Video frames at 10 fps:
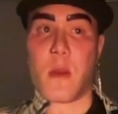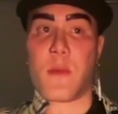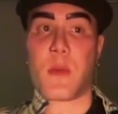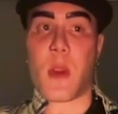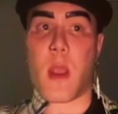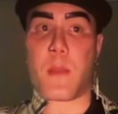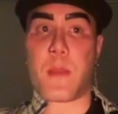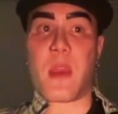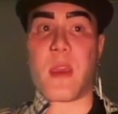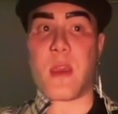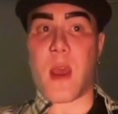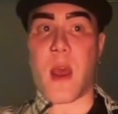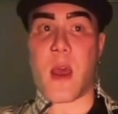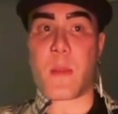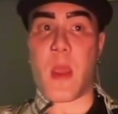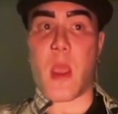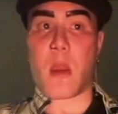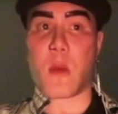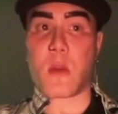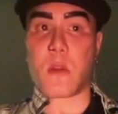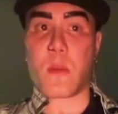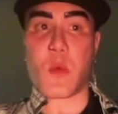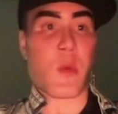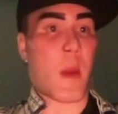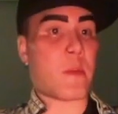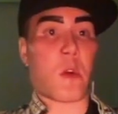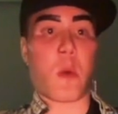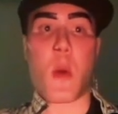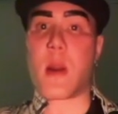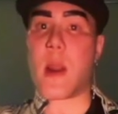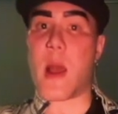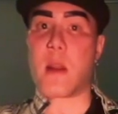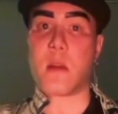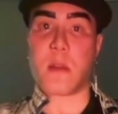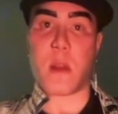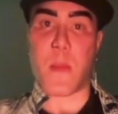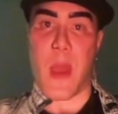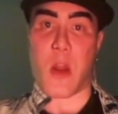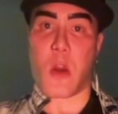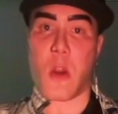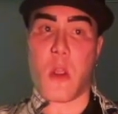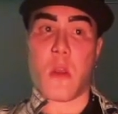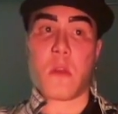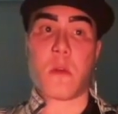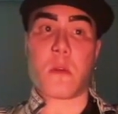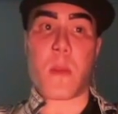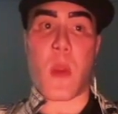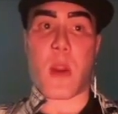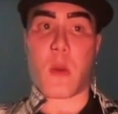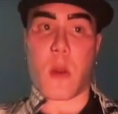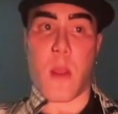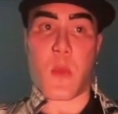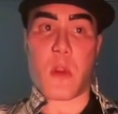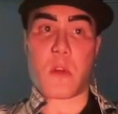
For a P C O M aneurysm, ruptured or not, doesn't matter. So subarachnoid hemorrhage